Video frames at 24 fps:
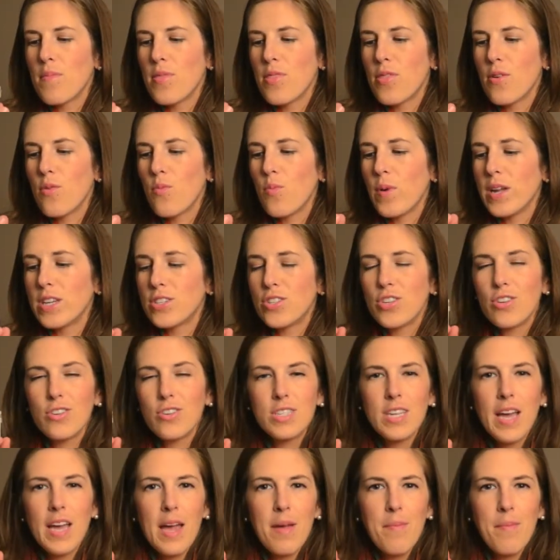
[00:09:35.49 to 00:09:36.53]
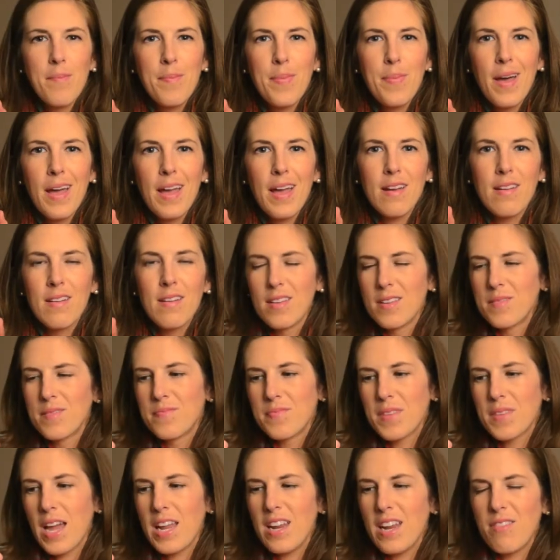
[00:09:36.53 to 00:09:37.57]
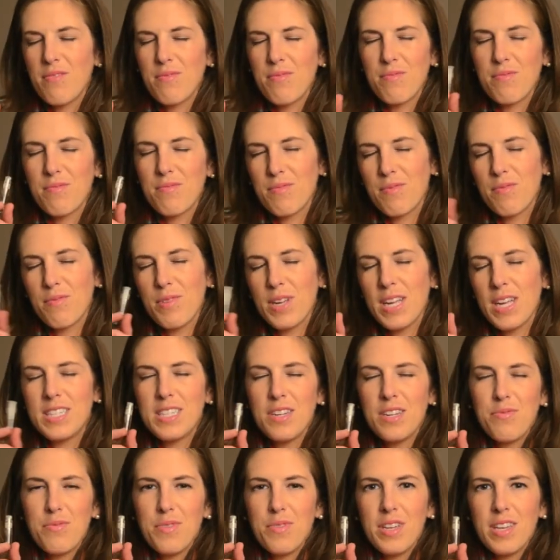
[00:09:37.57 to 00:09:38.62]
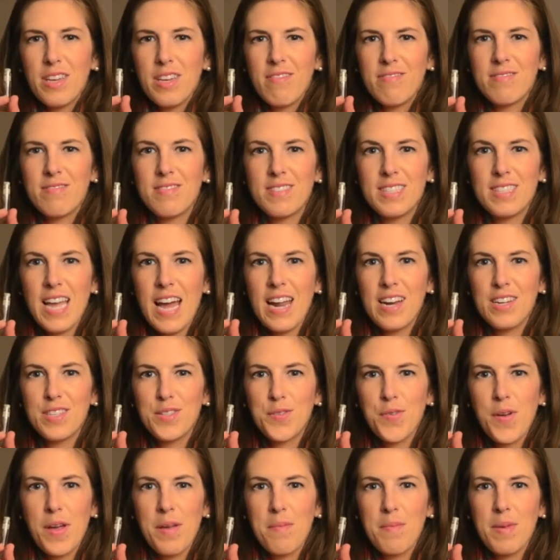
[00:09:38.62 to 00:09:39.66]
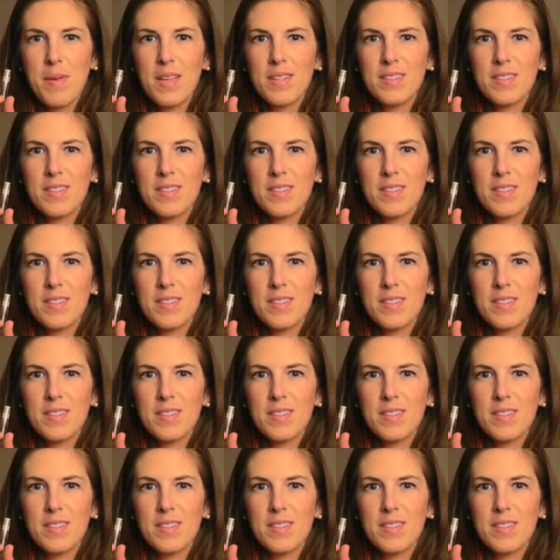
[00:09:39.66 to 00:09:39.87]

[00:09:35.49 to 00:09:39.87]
the winter time, but it didn't really satisfy me.